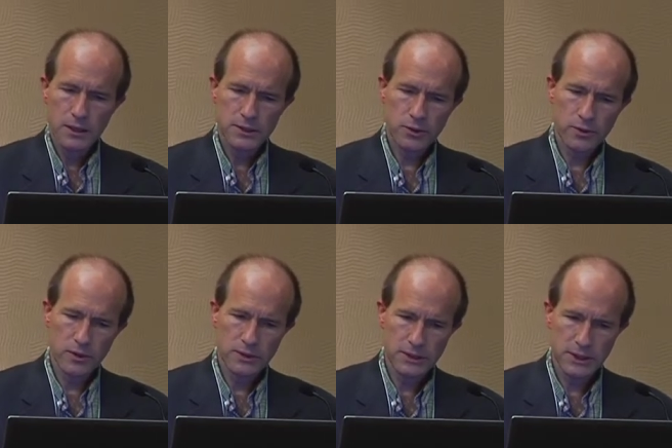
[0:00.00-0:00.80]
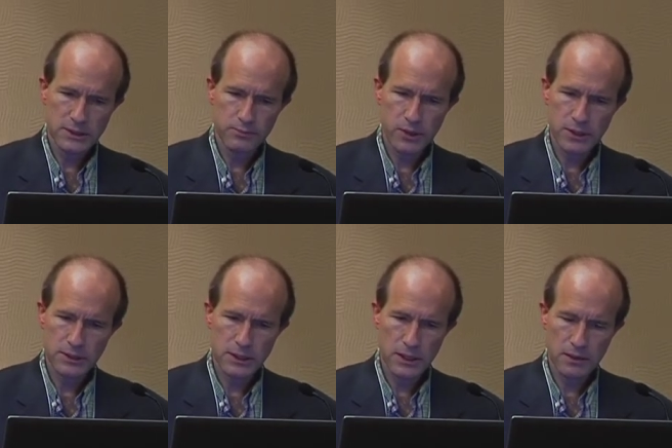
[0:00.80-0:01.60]
Scoliosis is
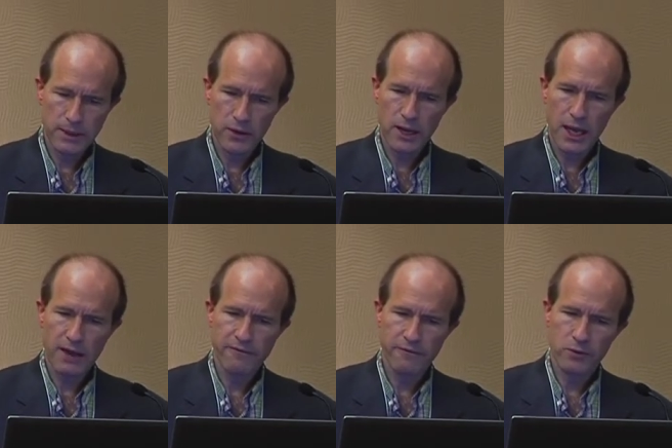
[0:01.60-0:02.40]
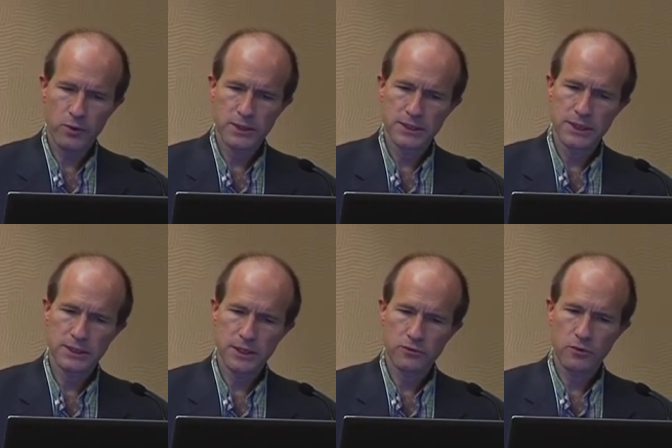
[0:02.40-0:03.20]
present in about half of Loeys-Dietz
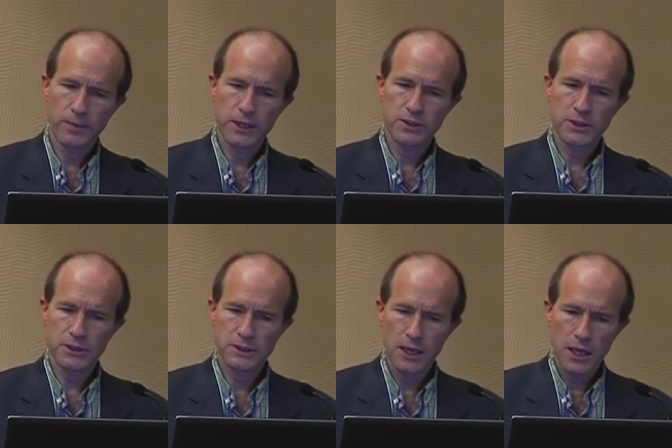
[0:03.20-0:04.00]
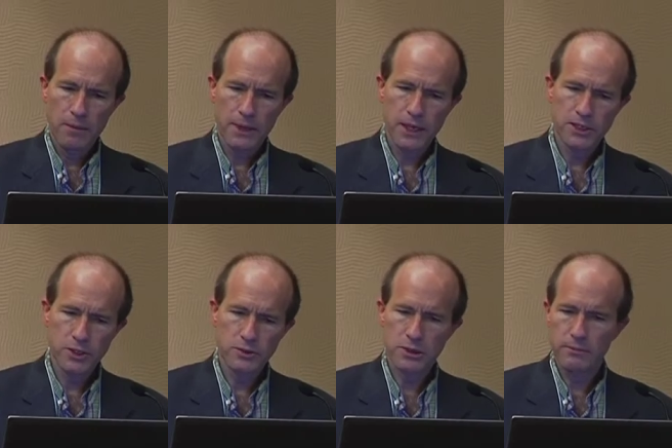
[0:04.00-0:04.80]
syndrome patients, but it's
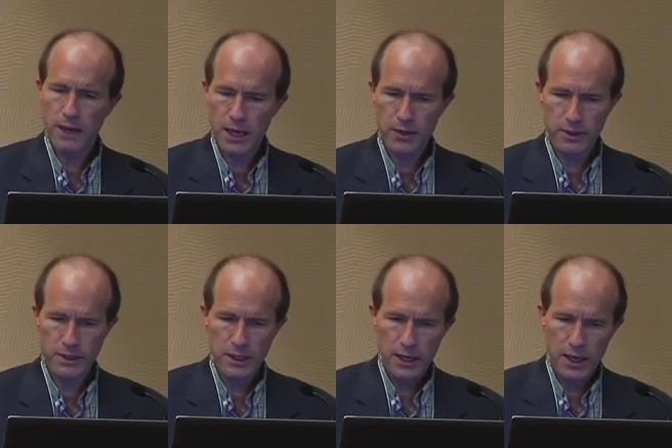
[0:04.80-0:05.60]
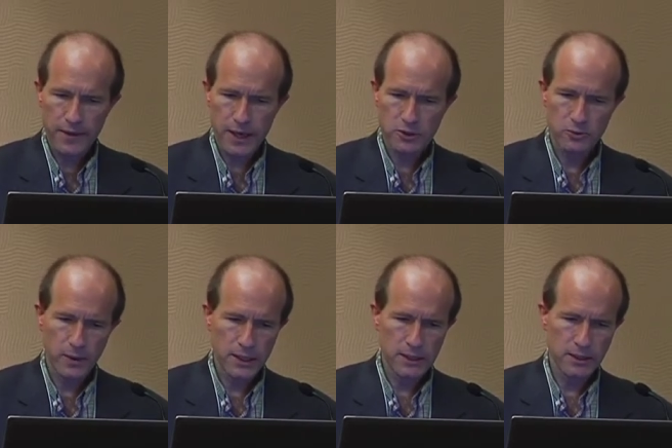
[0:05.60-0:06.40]
usually moderate in that
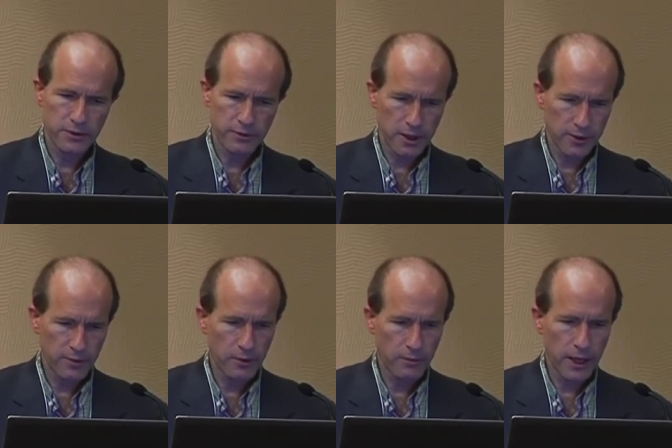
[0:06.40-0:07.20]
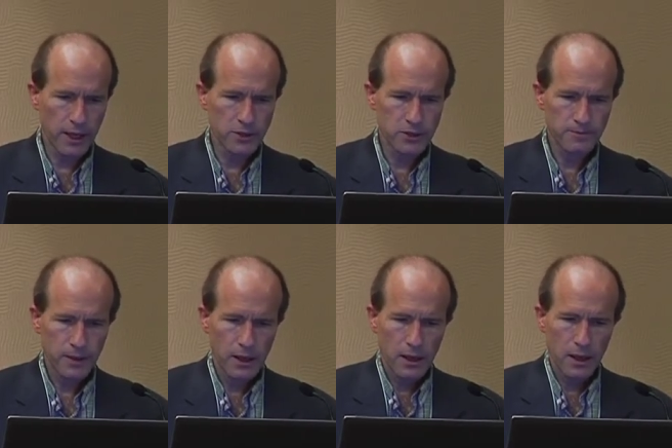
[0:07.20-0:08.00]
20 to 30 degree range.
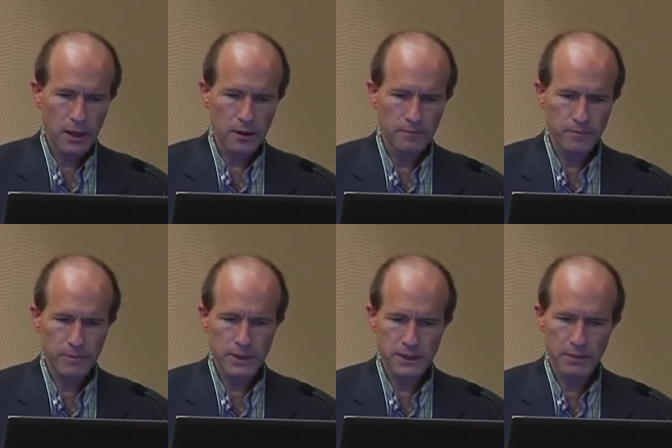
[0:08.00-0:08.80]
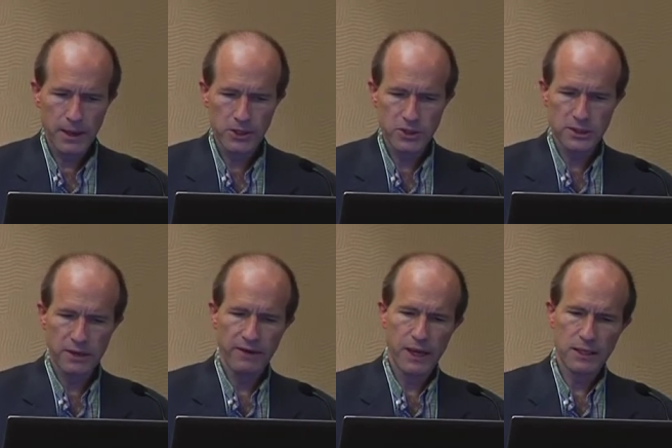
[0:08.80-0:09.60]
But some patients
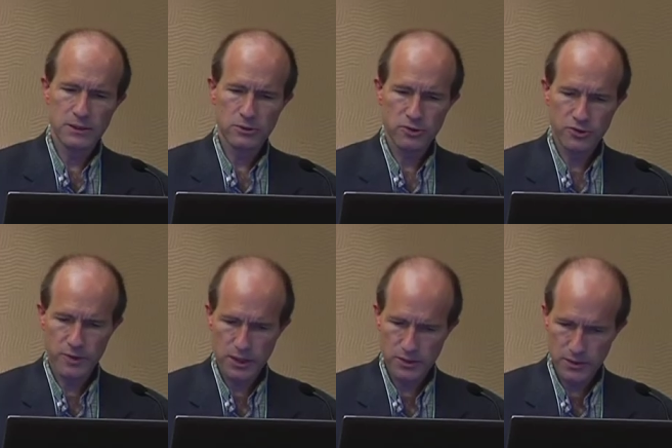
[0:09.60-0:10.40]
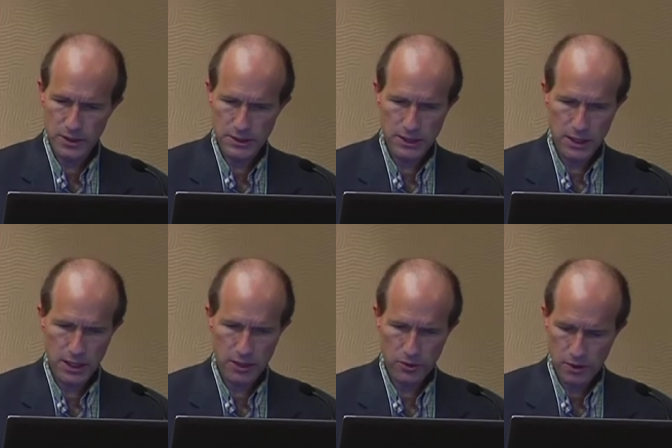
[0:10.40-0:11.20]
have had surgery, as you can see
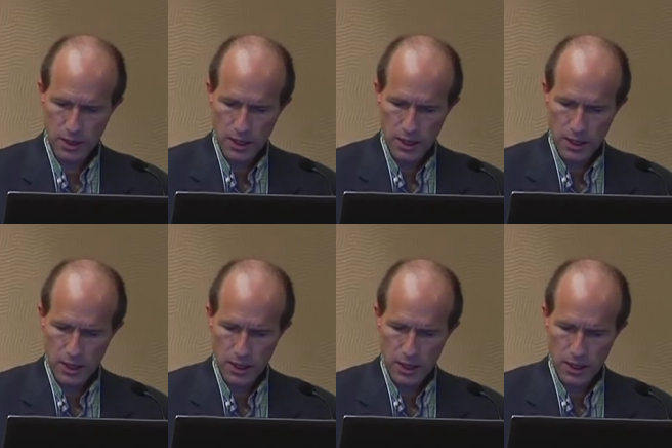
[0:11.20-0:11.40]
here,